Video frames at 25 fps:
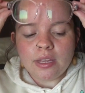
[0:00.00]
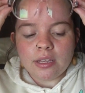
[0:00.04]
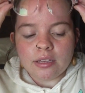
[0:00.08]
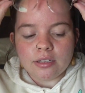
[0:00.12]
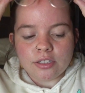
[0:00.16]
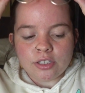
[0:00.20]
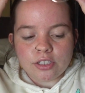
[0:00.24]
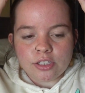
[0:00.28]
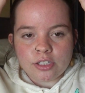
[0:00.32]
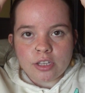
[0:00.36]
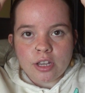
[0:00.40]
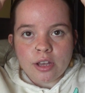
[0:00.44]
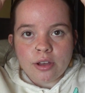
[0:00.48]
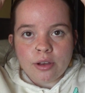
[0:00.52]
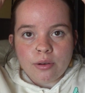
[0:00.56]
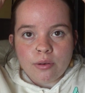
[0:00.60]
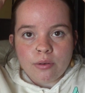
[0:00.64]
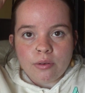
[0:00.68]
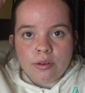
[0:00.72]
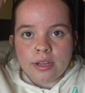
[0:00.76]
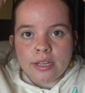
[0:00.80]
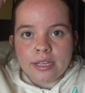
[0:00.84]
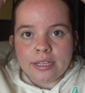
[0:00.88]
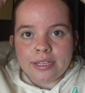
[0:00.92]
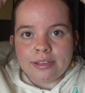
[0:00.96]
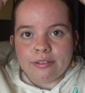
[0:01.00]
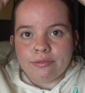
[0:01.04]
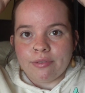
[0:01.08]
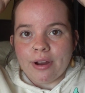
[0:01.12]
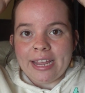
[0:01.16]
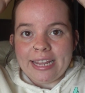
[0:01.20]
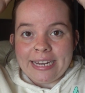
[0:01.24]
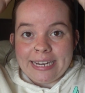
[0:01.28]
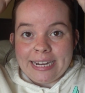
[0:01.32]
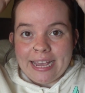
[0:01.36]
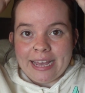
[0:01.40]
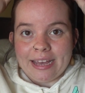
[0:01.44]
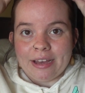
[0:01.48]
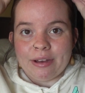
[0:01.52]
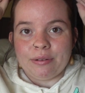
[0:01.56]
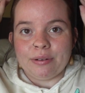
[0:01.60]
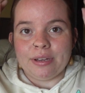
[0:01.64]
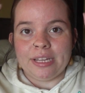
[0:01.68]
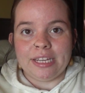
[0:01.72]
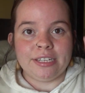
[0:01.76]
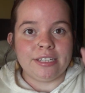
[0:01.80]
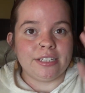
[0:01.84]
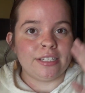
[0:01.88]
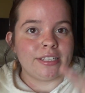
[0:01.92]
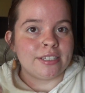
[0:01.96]
So right now
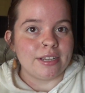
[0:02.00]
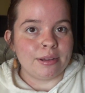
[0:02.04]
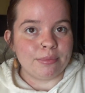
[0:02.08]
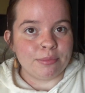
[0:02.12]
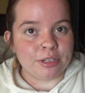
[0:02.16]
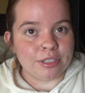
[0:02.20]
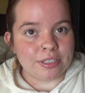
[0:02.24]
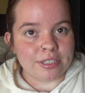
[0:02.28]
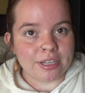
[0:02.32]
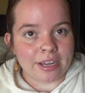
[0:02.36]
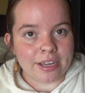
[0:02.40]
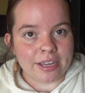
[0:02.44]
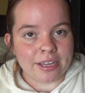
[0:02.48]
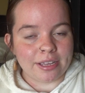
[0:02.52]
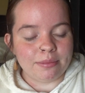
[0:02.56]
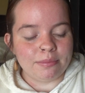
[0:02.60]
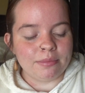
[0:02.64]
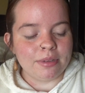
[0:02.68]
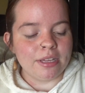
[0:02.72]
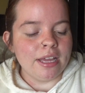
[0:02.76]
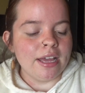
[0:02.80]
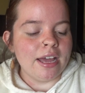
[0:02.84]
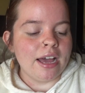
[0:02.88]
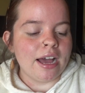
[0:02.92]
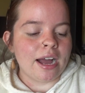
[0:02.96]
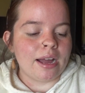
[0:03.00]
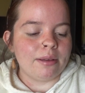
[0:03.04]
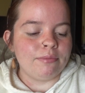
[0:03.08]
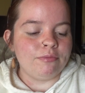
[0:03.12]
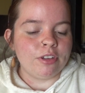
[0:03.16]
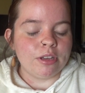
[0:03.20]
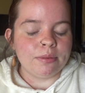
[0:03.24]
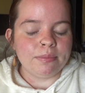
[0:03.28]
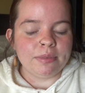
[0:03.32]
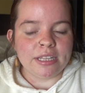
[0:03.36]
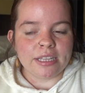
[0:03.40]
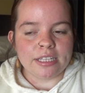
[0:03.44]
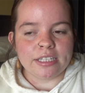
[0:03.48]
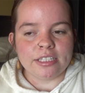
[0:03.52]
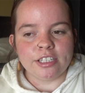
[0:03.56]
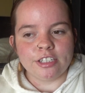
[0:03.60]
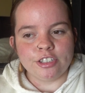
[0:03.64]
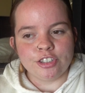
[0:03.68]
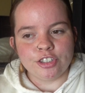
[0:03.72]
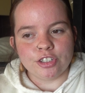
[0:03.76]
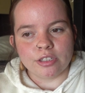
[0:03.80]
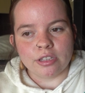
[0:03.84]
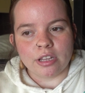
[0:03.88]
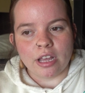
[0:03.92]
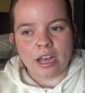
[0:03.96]
it's summertime. I'm filming this in
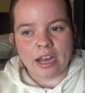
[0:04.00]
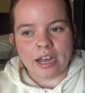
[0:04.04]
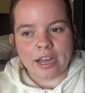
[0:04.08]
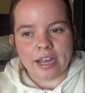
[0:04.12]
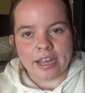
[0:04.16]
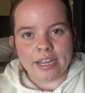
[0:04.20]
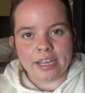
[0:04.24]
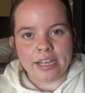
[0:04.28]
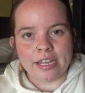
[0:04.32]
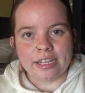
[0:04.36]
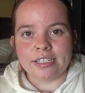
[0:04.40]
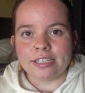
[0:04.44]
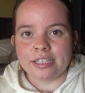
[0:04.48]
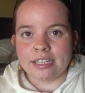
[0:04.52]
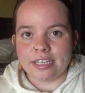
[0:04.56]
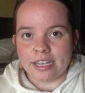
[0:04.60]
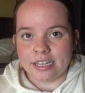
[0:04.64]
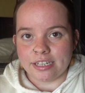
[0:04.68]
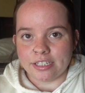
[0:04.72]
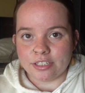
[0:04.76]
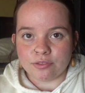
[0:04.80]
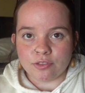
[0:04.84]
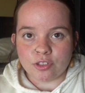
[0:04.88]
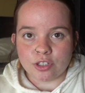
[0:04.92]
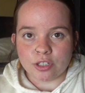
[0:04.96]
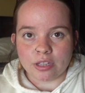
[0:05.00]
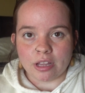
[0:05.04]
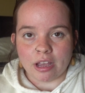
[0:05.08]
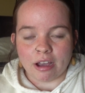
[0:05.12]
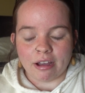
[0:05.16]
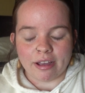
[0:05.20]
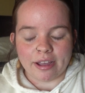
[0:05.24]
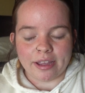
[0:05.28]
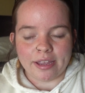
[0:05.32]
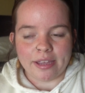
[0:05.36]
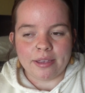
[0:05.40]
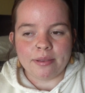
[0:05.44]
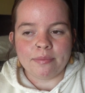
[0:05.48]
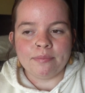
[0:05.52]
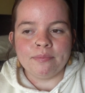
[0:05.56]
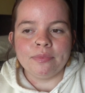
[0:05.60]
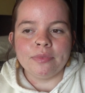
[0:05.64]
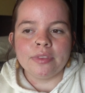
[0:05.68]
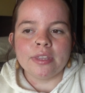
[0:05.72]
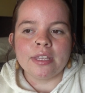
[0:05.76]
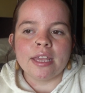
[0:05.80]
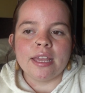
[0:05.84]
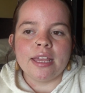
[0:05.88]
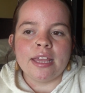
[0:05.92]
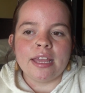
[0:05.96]
July. It's the end of July.
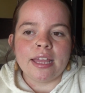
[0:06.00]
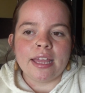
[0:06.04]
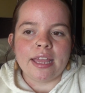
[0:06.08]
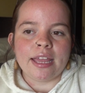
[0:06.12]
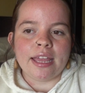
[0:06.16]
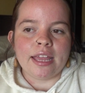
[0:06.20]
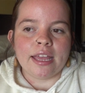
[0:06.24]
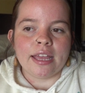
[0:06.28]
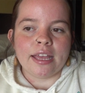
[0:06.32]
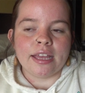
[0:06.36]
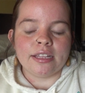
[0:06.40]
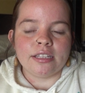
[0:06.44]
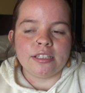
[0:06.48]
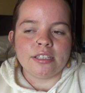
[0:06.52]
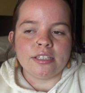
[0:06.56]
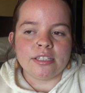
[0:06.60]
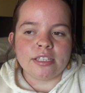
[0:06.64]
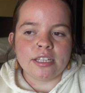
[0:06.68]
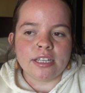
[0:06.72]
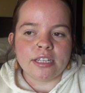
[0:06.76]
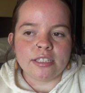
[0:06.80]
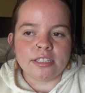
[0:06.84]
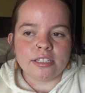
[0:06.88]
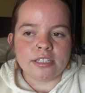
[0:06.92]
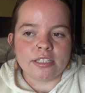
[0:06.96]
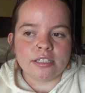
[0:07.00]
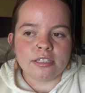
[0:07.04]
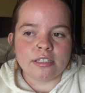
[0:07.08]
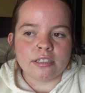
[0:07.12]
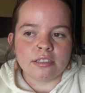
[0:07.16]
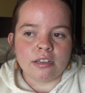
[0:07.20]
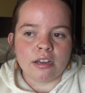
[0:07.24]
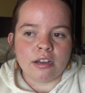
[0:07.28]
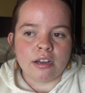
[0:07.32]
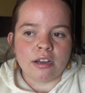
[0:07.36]
And since